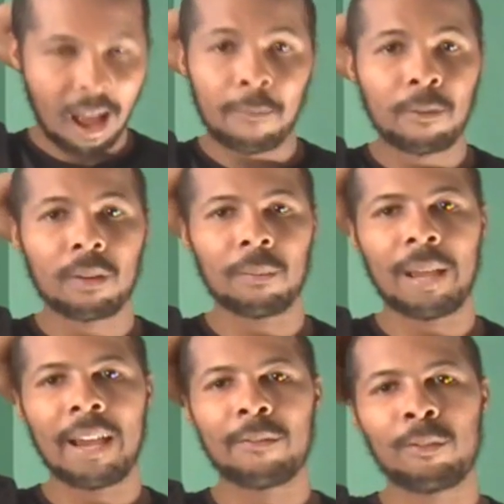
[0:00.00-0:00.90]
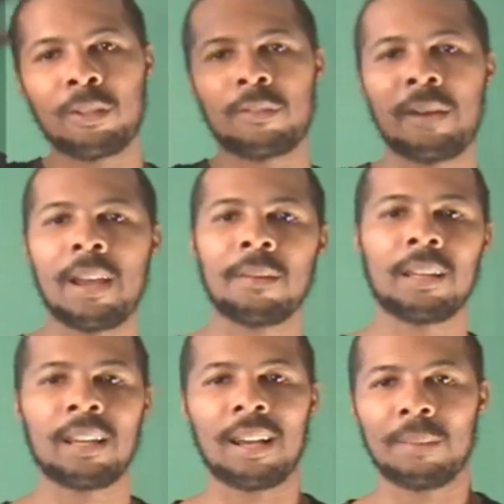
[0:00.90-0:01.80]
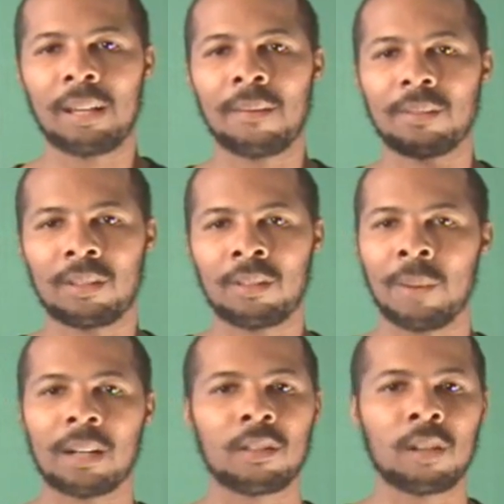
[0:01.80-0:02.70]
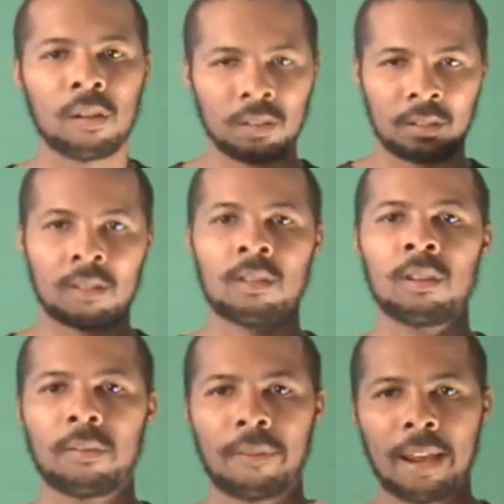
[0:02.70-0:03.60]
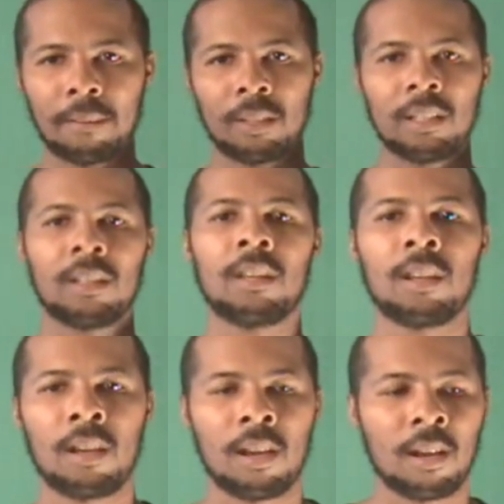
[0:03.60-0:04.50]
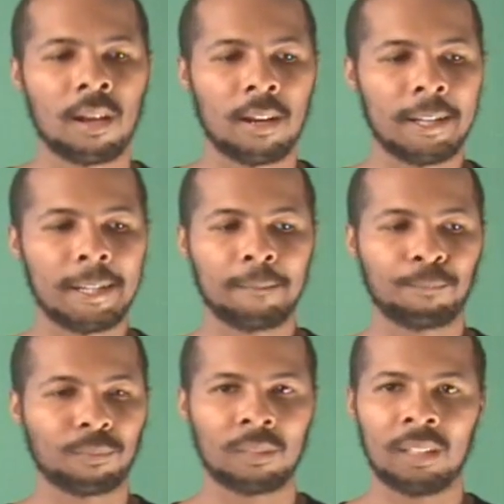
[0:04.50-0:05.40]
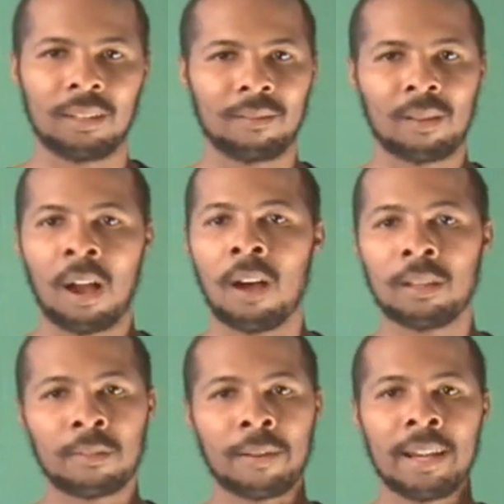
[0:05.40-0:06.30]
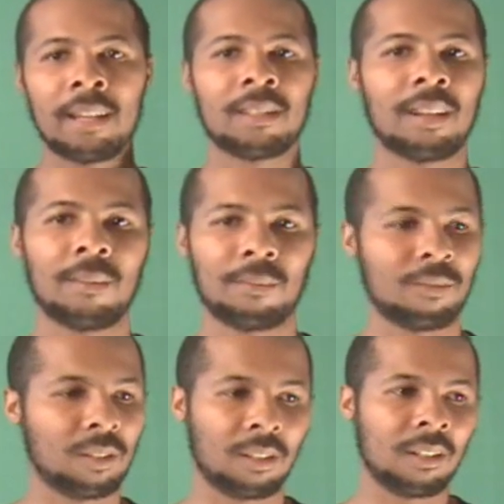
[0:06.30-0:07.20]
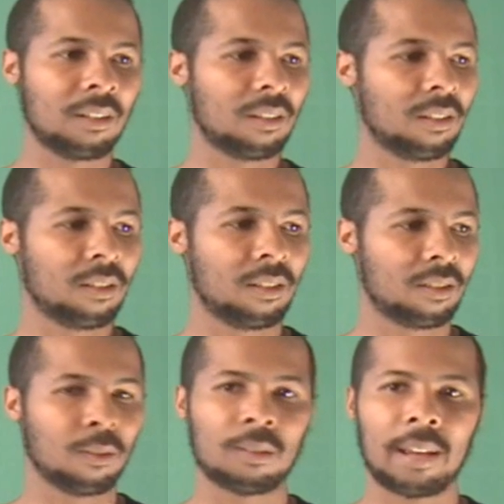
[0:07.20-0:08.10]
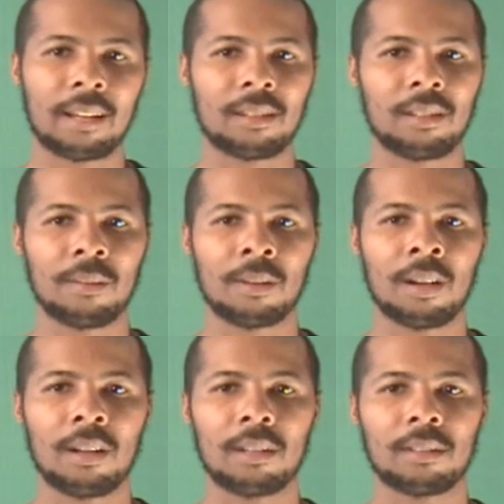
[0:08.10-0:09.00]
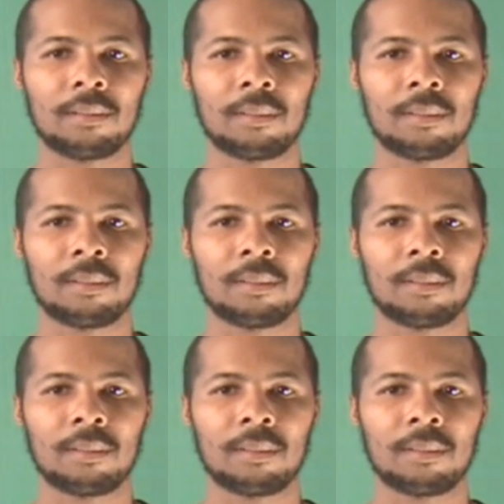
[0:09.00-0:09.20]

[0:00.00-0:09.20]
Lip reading: I feel bad for his family. I mean, I'm just, my condolences to the family, and all his fans. Jeez, it's just so sad to see him gone.